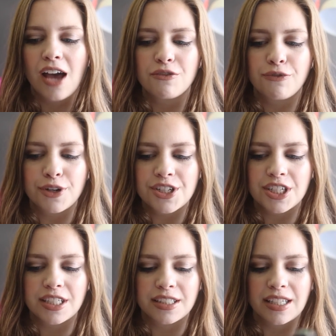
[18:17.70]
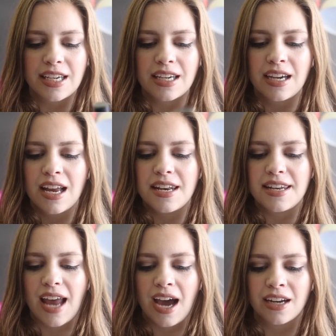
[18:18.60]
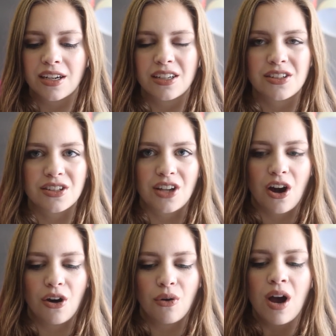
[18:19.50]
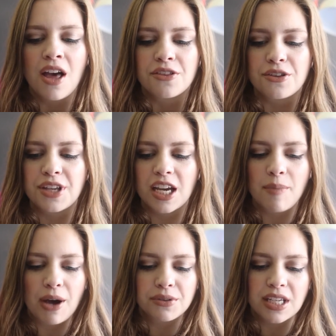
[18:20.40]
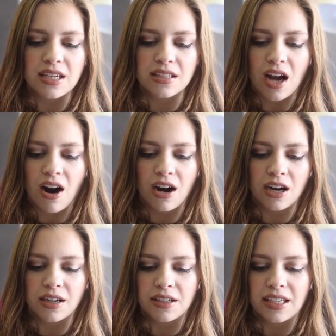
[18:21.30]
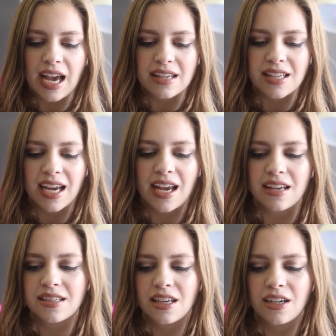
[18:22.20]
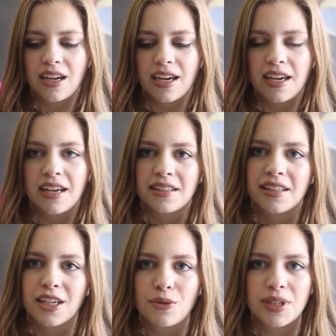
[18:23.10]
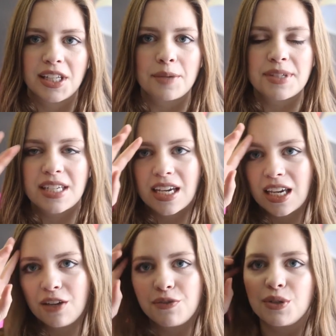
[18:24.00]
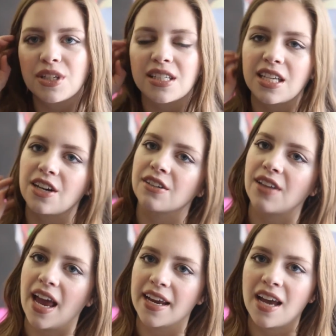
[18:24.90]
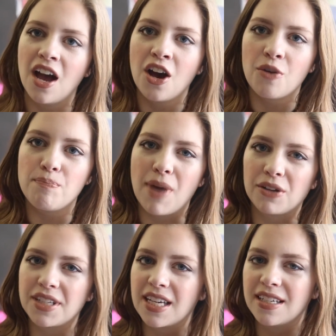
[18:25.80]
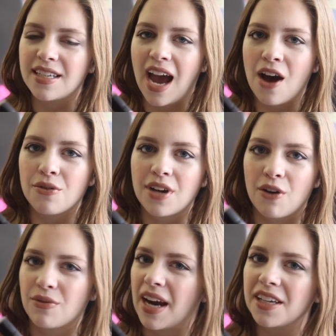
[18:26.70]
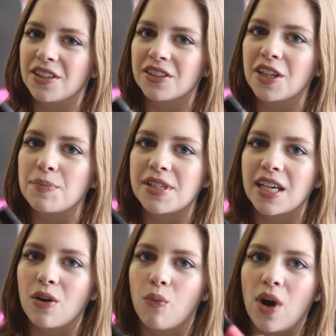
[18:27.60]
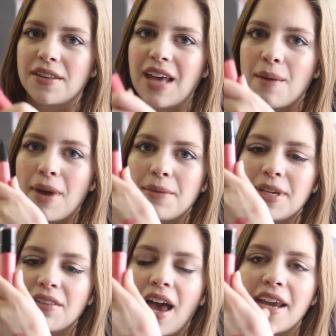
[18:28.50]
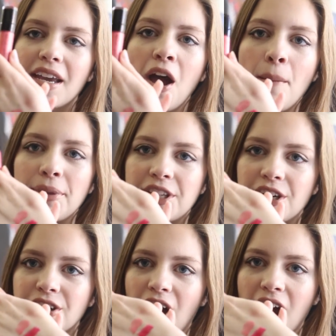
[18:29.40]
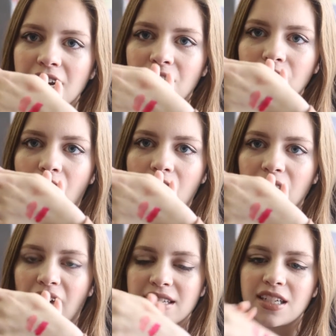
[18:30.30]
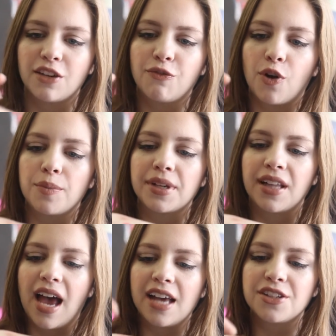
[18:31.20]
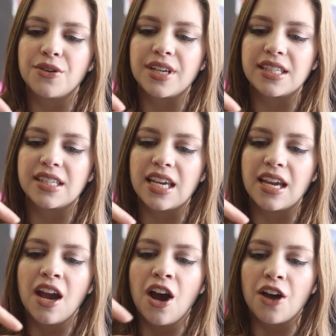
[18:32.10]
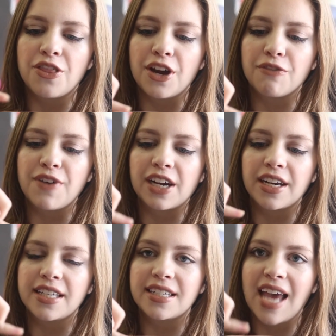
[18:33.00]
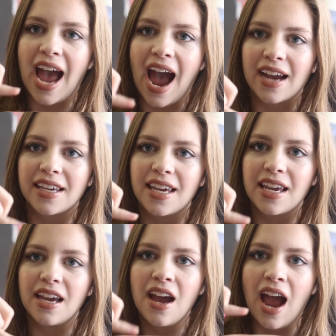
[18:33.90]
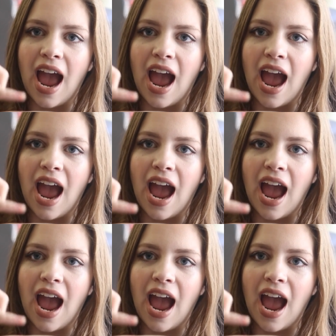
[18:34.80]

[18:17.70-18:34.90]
Unfortunately, not so. The thing about these are, yes, I guess they're a liquid lipstick if you consider like melting down a regular lipstick, what that might be like, but they're not a long lasting formula. As you can see, they're very tacky